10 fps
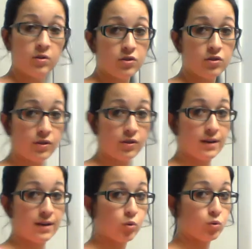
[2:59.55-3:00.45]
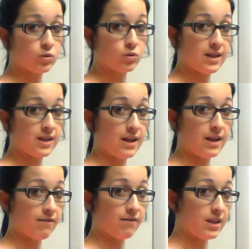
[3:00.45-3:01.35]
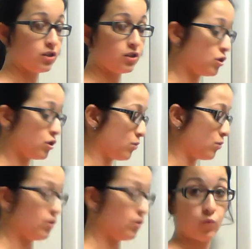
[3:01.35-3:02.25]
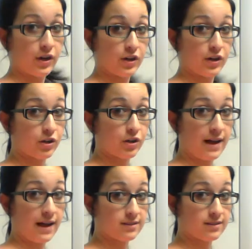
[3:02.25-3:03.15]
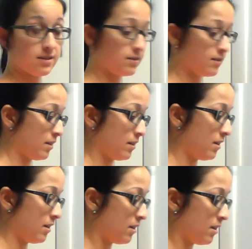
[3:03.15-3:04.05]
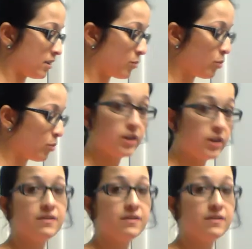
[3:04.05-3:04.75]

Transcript: so that it pulls in everything to where your glass is. The point of